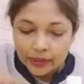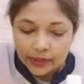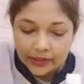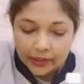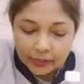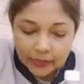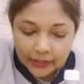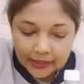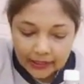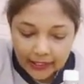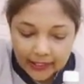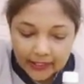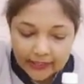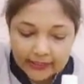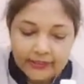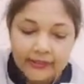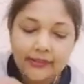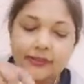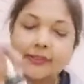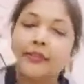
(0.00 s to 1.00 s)
to be
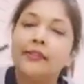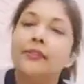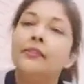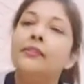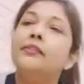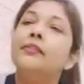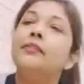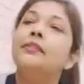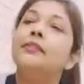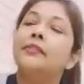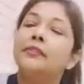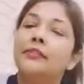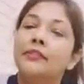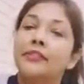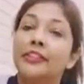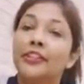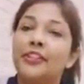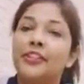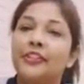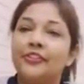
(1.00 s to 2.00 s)
adding the
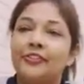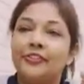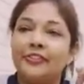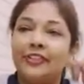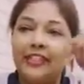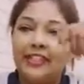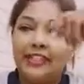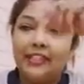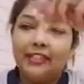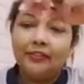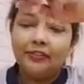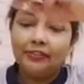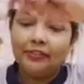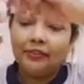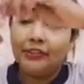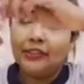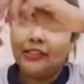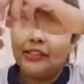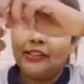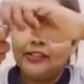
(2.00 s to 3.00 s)
green
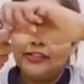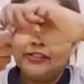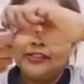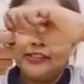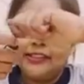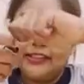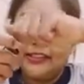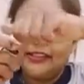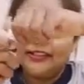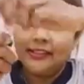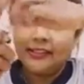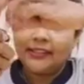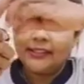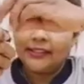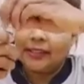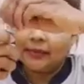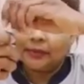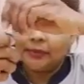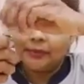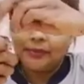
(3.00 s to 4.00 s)
food coloring in this
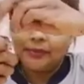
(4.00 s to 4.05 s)
cup.